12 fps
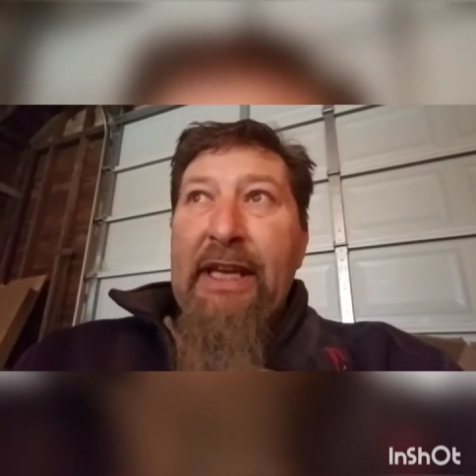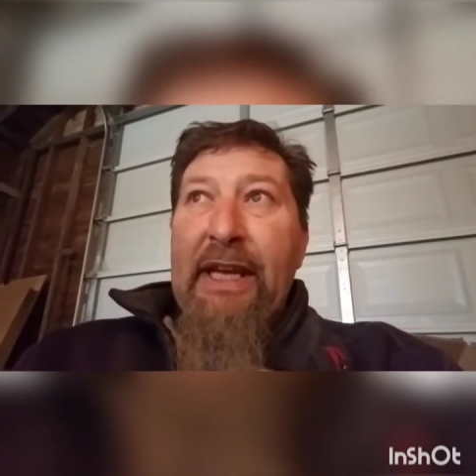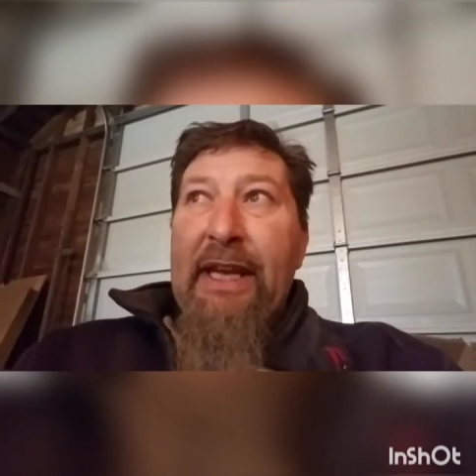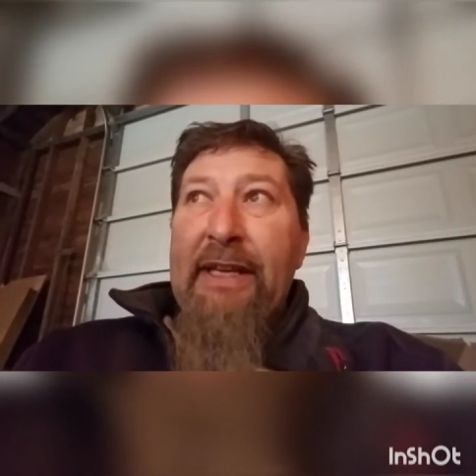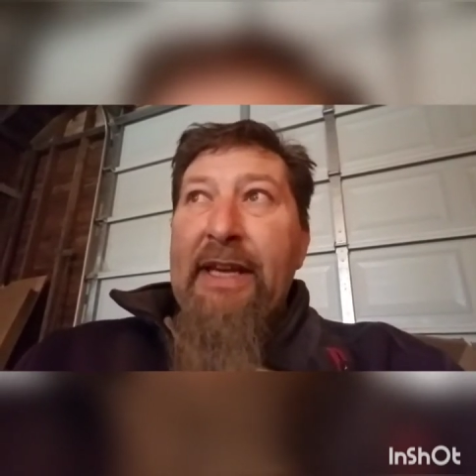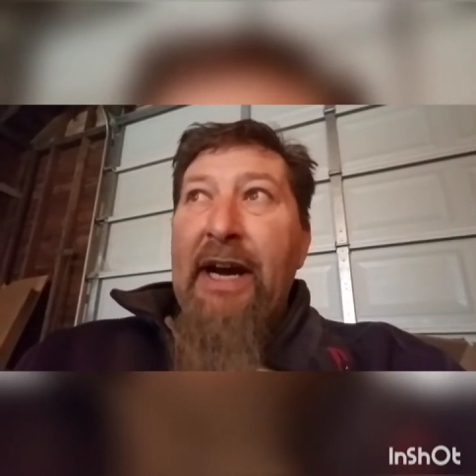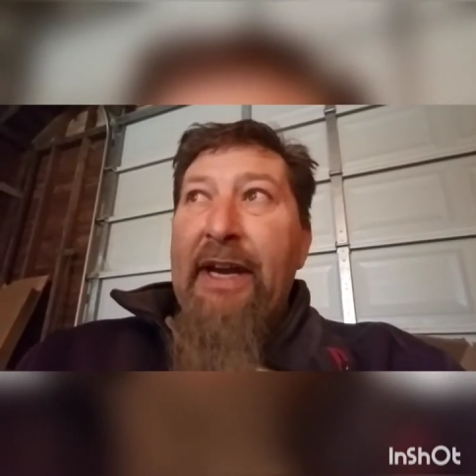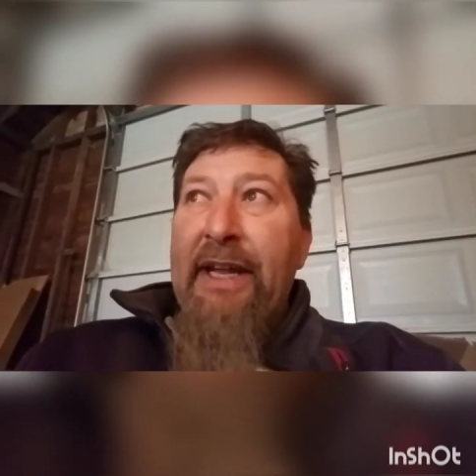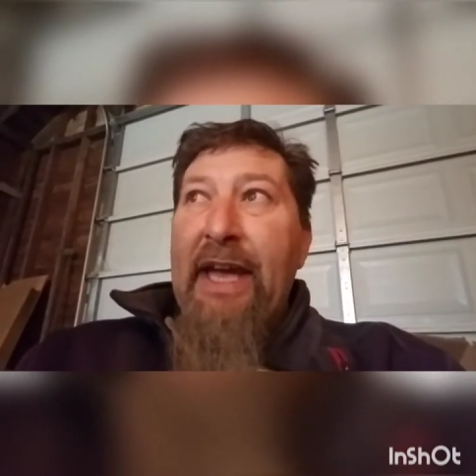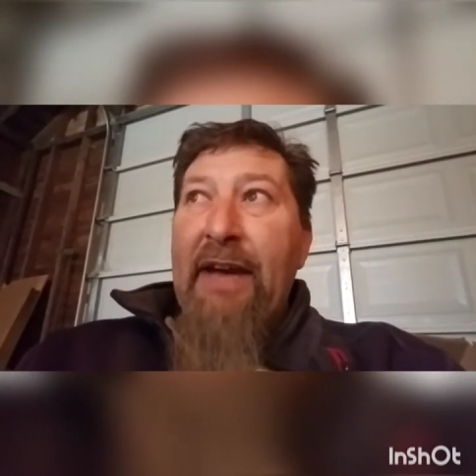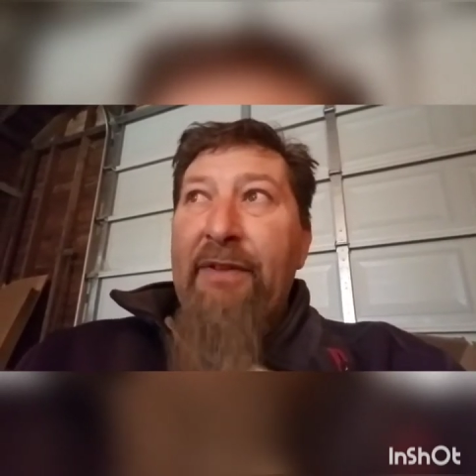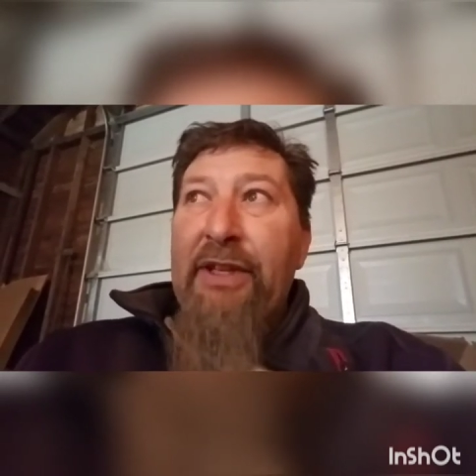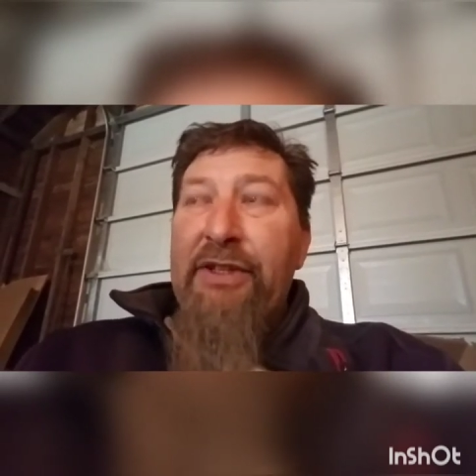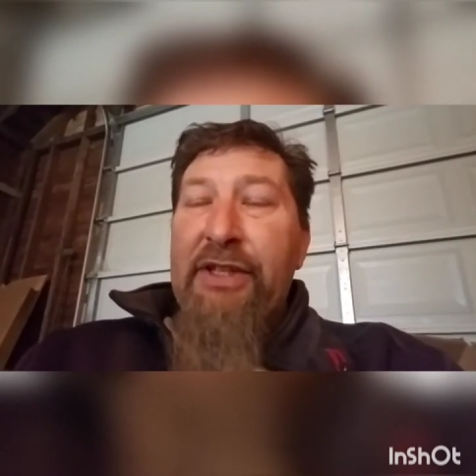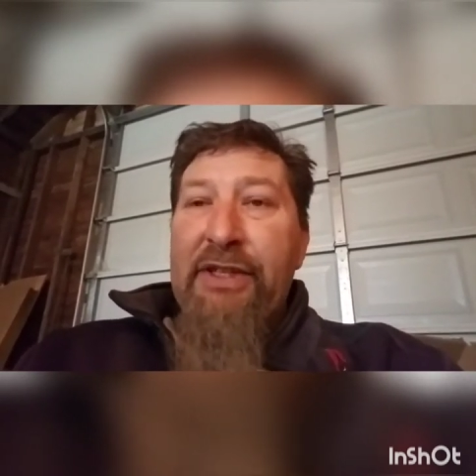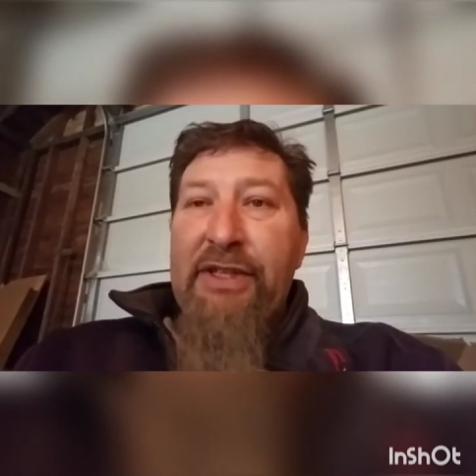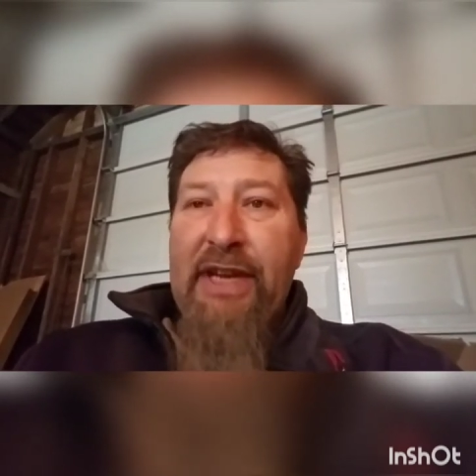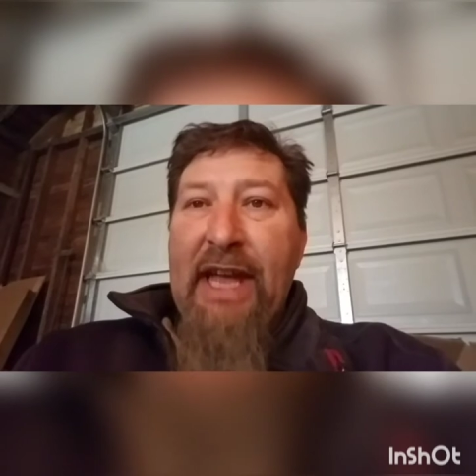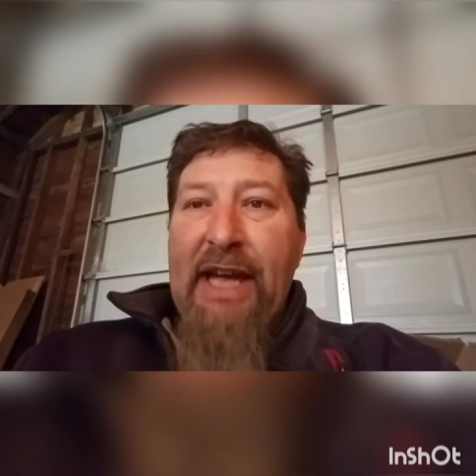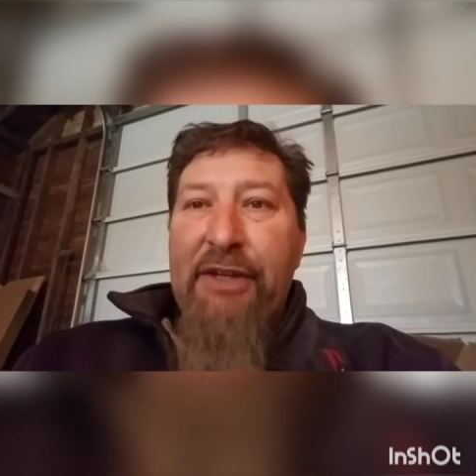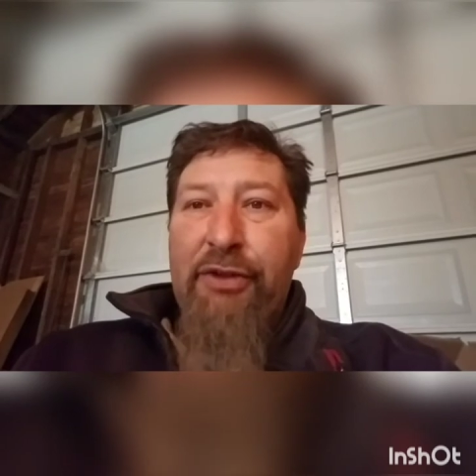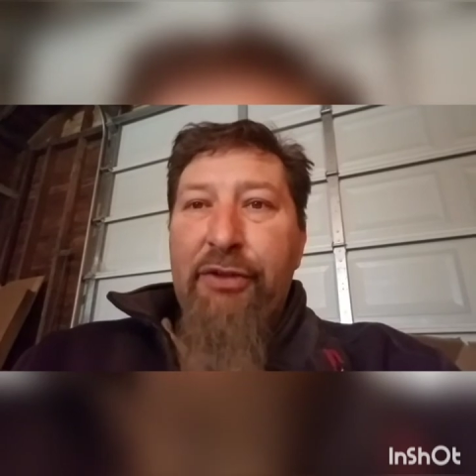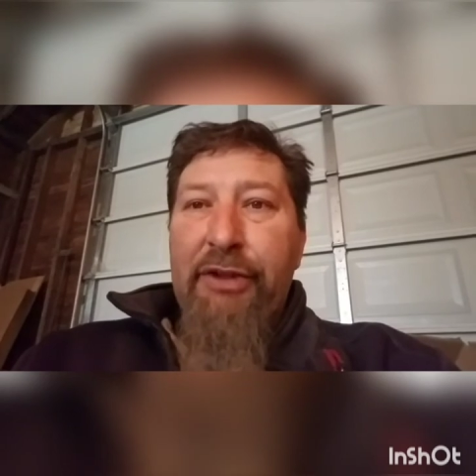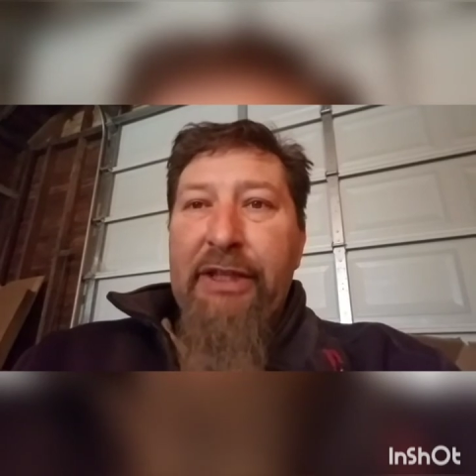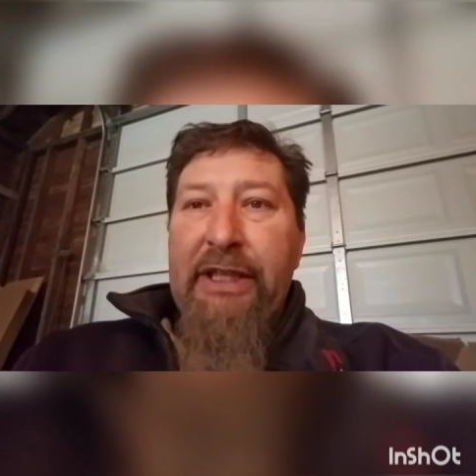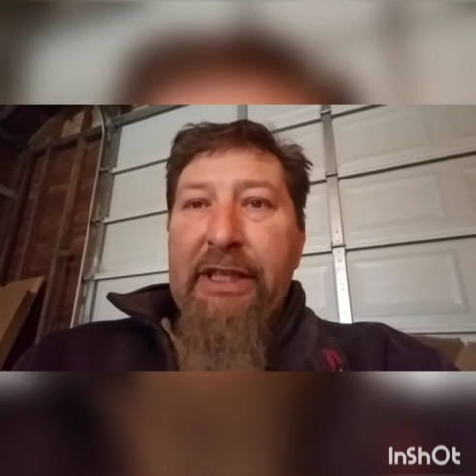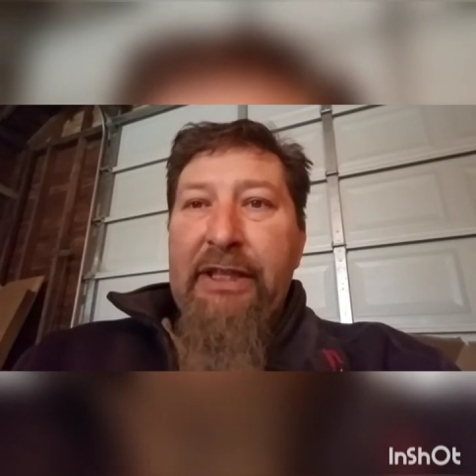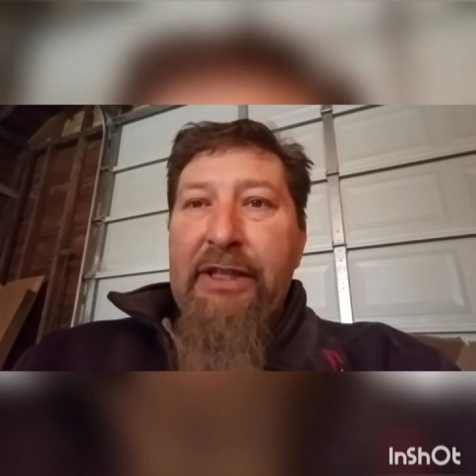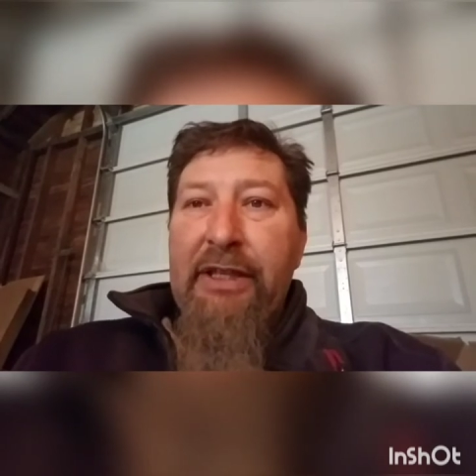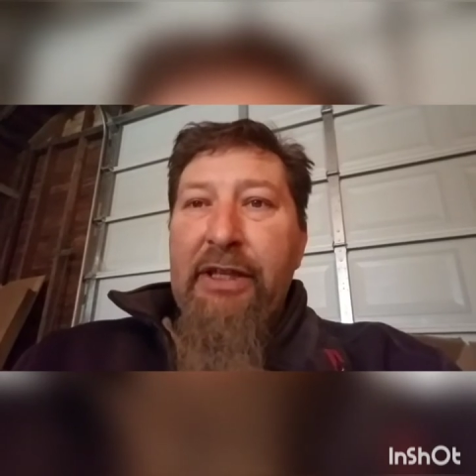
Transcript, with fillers: and not have it just naturally